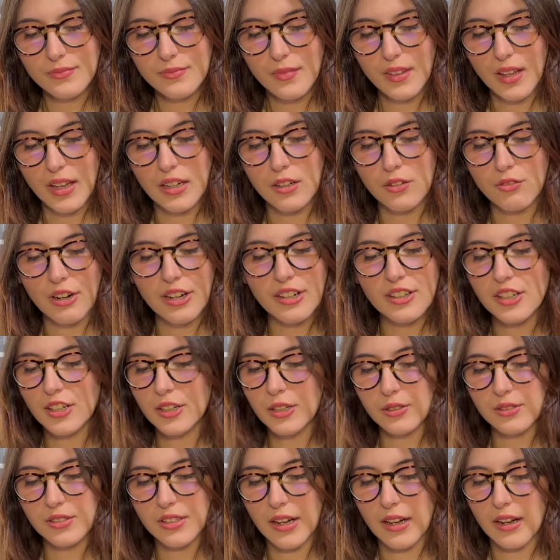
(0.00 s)
a
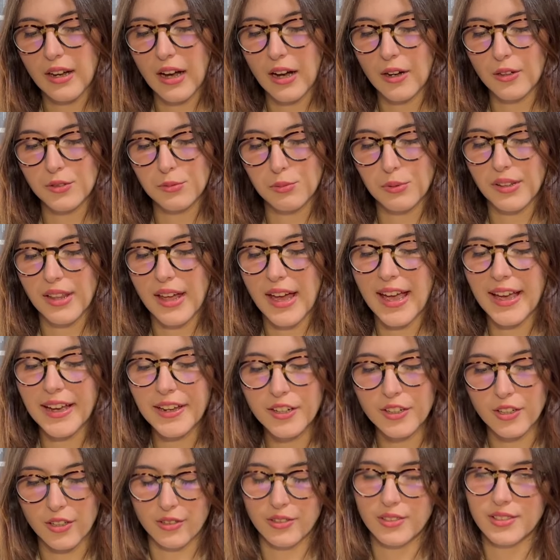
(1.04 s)
grandiose house with
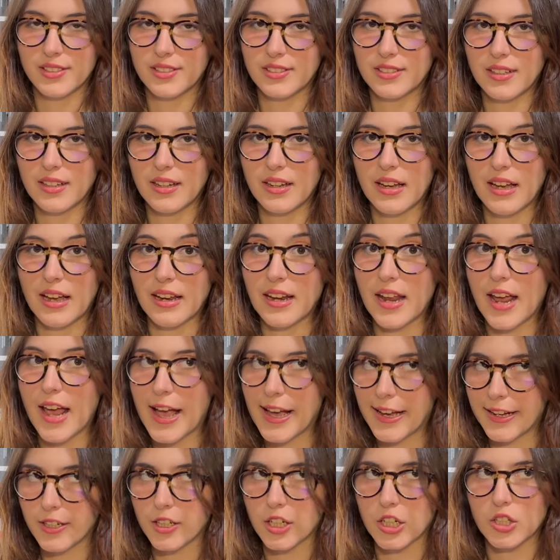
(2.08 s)
acres and
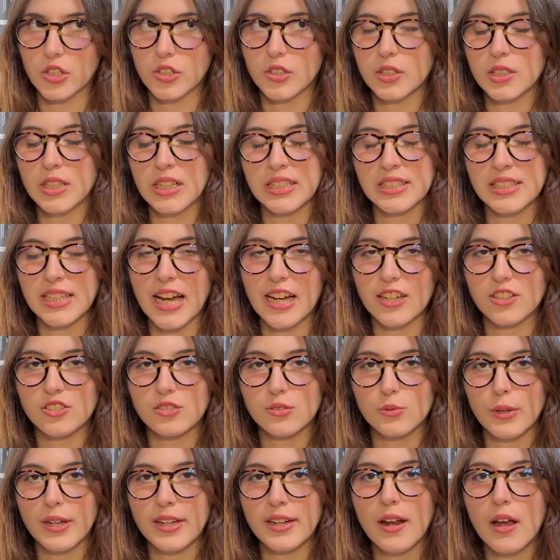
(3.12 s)
acres attached
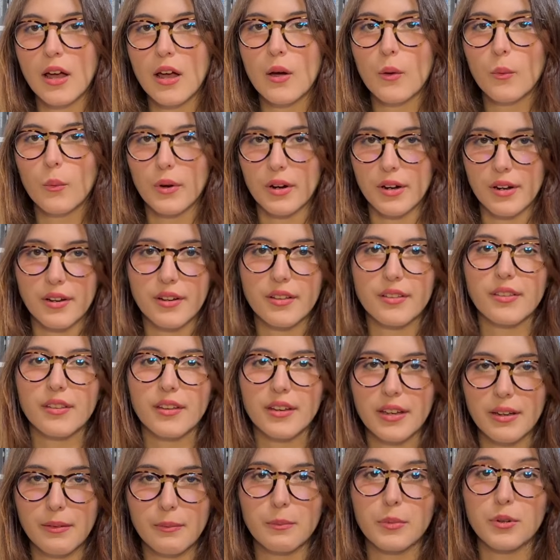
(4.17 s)
to it, where
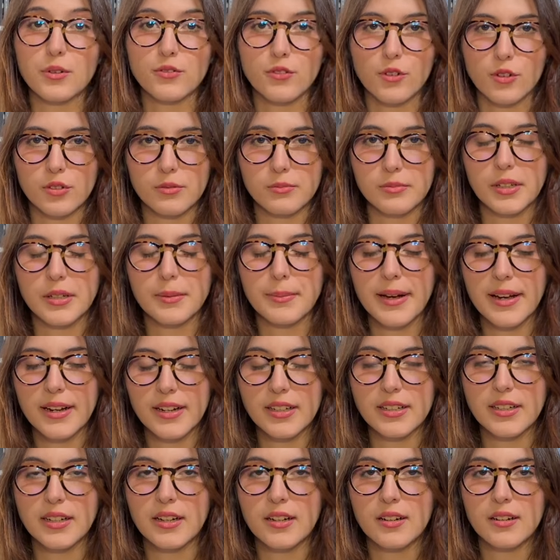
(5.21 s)
they perform their
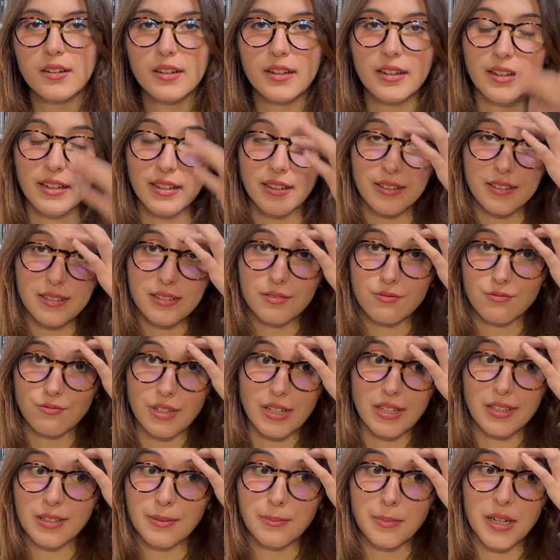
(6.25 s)
bacchanal and
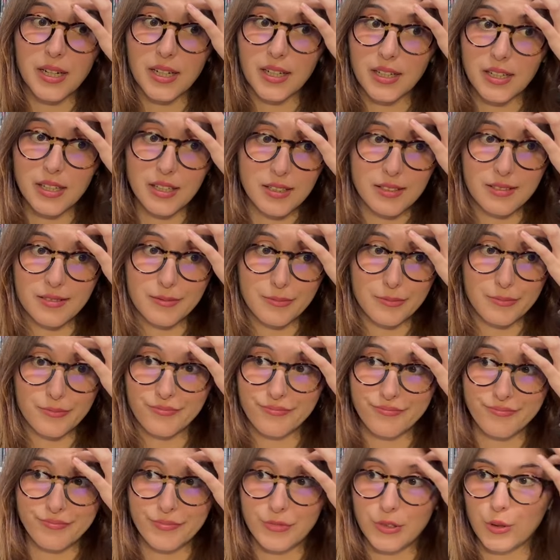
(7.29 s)
run amok
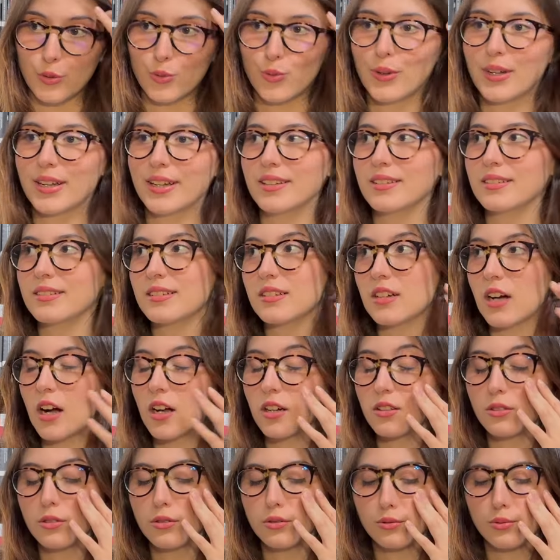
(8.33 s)
doing God
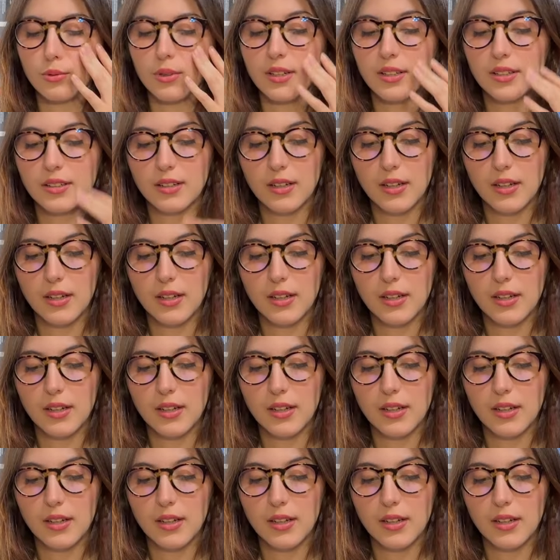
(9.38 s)
knows what.